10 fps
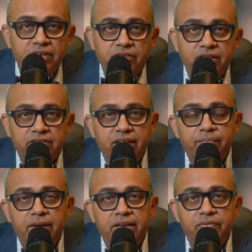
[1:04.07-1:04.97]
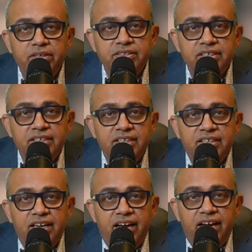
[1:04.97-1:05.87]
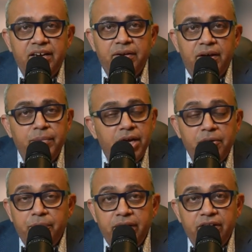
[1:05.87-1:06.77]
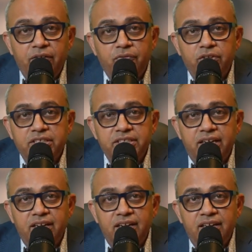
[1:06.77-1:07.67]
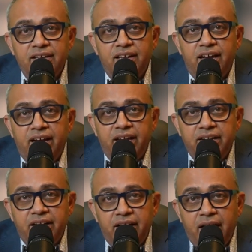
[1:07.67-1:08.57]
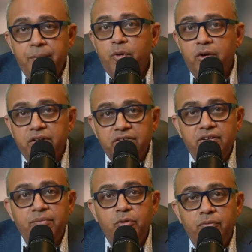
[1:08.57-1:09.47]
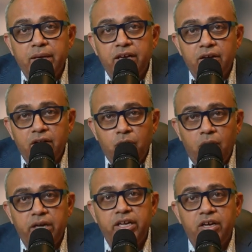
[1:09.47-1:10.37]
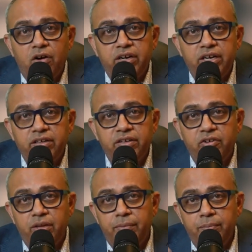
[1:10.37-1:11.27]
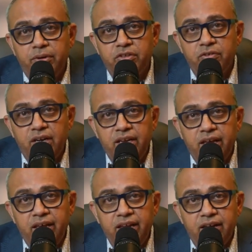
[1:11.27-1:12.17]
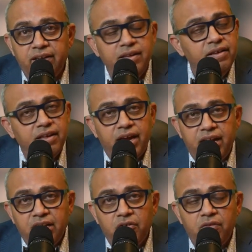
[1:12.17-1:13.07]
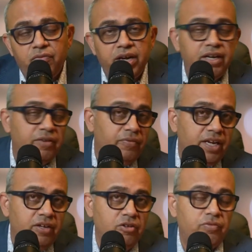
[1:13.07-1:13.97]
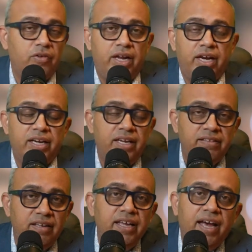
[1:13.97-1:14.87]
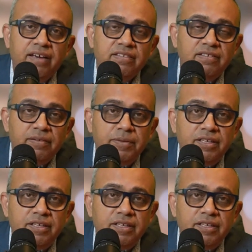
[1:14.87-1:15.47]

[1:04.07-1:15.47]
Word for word: you the same benefits and become a Patreon for the channel. And I'm progressively moving quality contents into the members only area, and you will find it very useful and easily accessible.